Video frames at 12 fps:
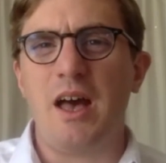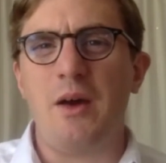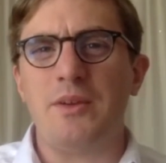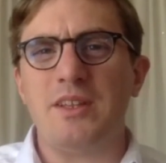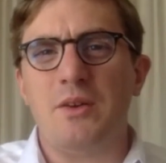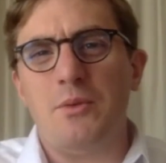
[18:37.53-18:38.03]

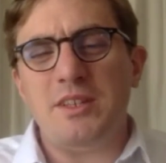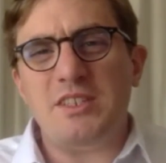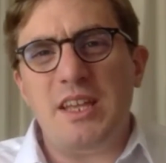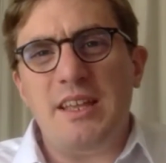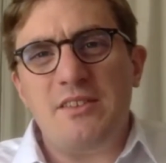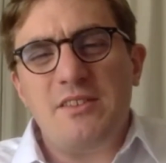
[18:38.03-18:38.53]
which
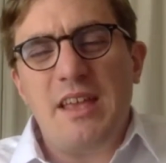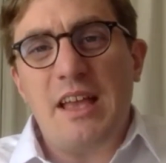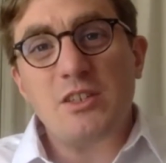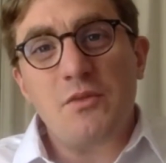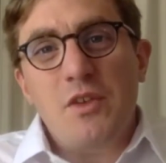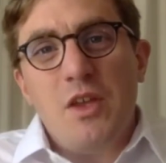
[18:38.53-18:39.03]
it
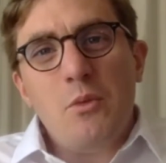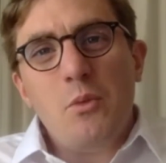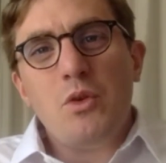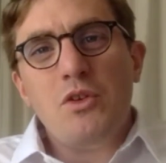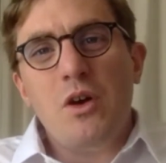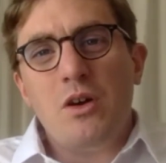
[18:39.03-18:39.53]
takes a view
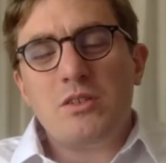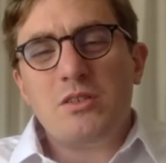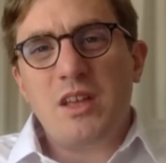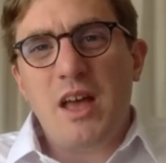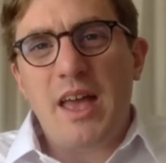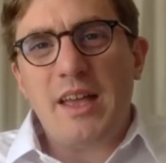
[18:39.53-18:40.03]
would not
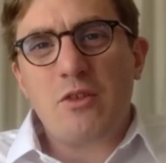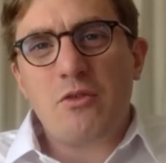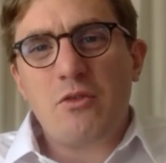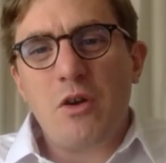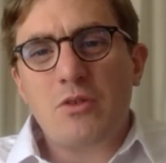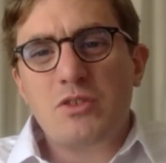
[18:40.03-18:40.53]

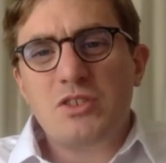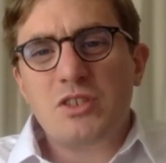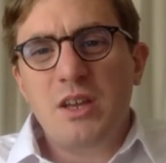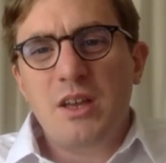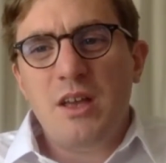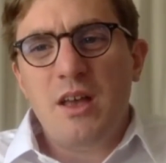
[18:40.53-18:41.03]
encroach
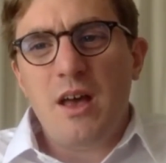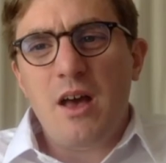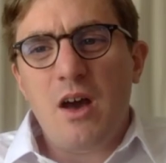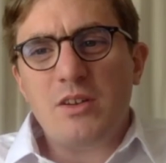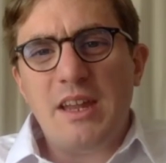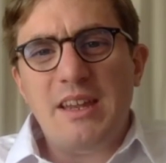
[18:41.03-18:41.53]

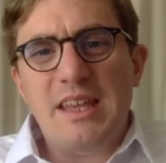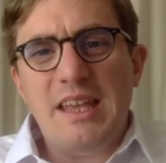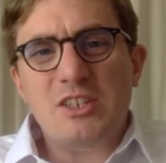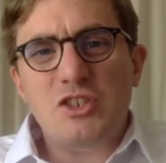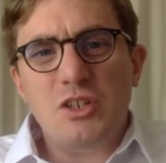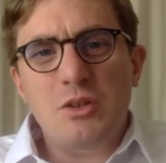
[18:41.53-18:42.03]
on any
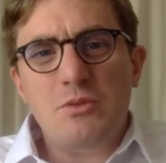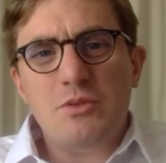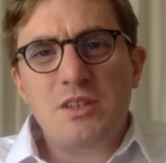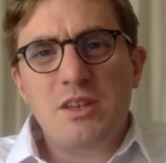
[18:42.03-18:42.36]
issues